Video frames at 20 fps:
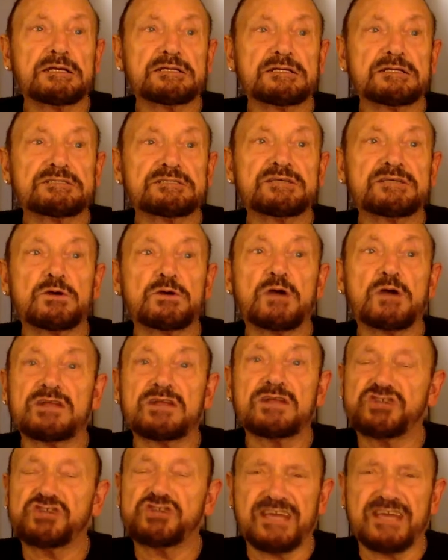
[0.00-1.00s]
So,
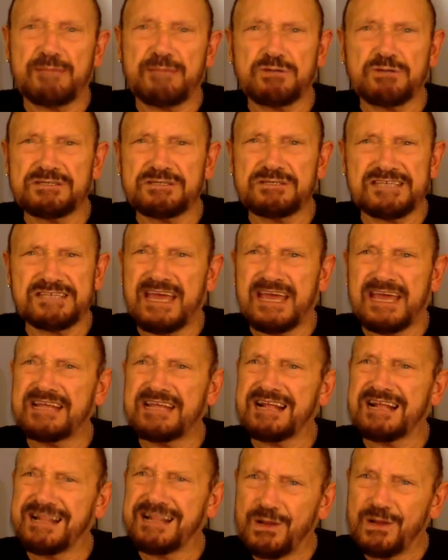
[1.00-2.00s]
and she kept on
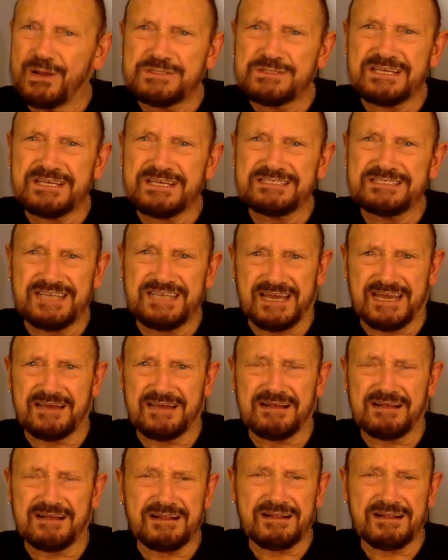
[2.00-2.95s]
saying, closer, dear,